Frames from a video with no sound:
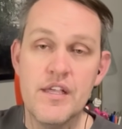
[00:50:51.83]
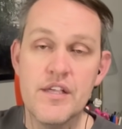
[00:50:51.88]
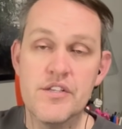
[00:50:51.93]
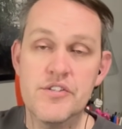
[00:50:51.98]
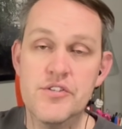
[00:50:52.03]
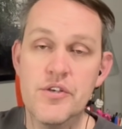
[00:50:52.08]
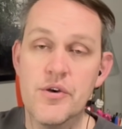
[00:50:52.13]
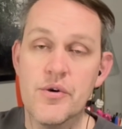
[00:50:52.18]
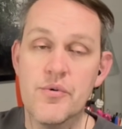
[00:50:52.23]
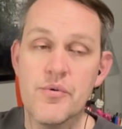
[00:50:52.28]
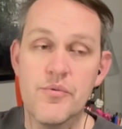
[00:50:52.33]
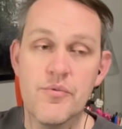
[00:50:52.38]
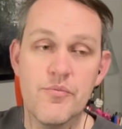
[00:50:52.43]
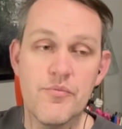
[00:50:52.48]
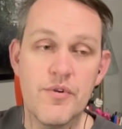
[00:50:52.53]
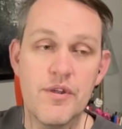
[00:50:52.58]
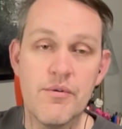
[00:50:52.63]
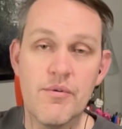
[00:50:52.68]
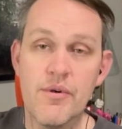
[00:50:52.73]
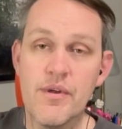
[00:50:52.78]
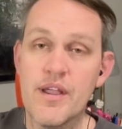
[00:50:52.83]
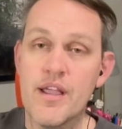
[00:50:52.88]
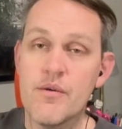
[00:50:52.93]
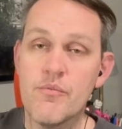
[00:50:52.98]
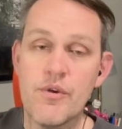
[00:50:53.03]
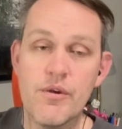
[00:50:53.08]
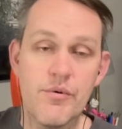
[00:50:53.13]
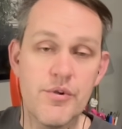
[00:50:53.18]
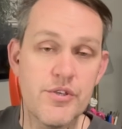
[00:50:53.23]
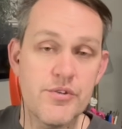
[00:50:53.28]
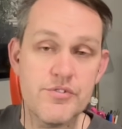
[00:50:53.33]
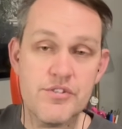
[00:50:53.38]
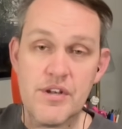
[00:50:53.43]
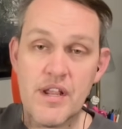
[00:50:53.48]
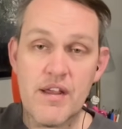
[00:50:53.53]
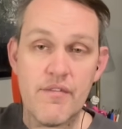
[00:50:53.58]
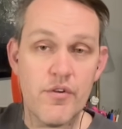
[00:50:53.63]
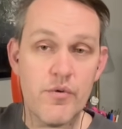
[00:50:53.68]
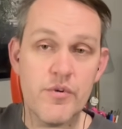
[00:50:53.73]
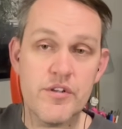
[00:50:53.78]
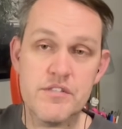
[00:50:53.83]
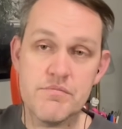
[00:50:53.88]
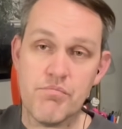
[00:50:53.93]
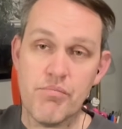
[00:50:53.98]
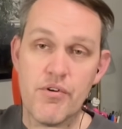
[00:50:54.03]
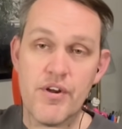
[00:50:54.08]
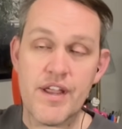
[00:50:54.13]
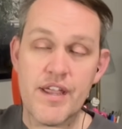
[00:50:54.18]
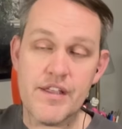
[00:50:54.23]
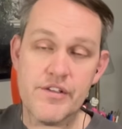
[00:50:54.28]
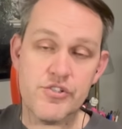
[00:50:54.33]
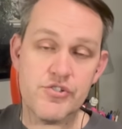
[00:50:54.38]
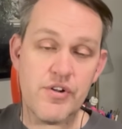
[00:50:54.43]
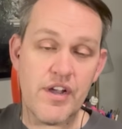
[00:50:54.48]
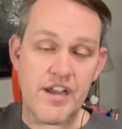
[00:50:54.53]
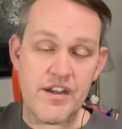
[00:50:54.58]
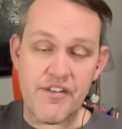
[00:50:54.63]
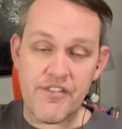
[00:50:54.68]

So we were we were using everyone's brain trying